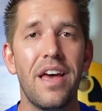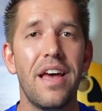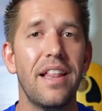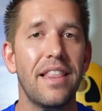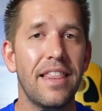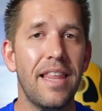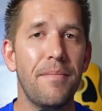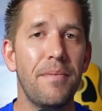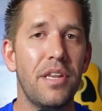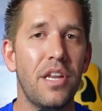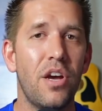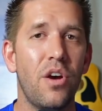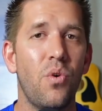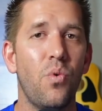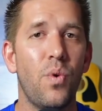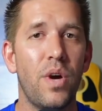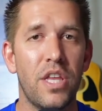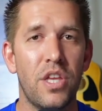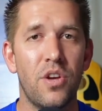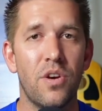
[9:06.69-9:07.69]
Let me know
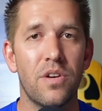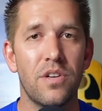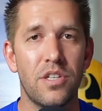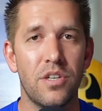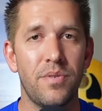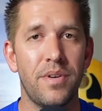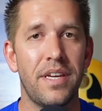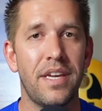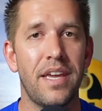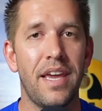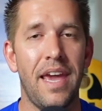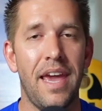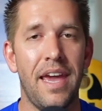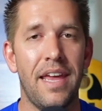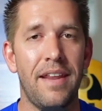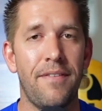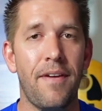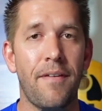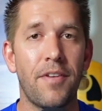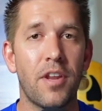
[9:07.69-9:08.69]
what you're doing, and
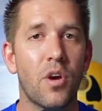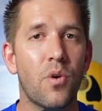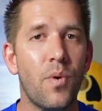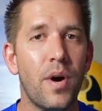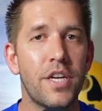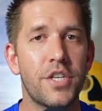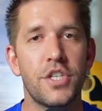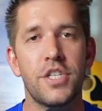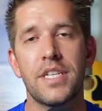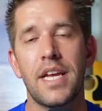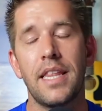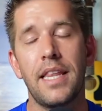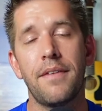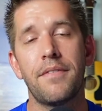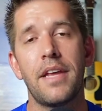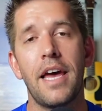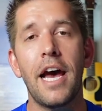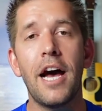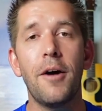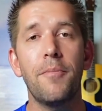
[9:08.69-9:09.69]
if you have any questions, I'd love
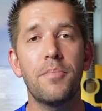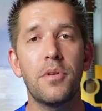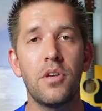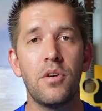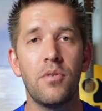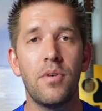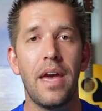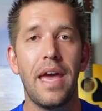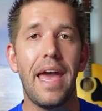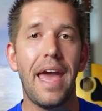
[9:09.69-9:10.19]
to help you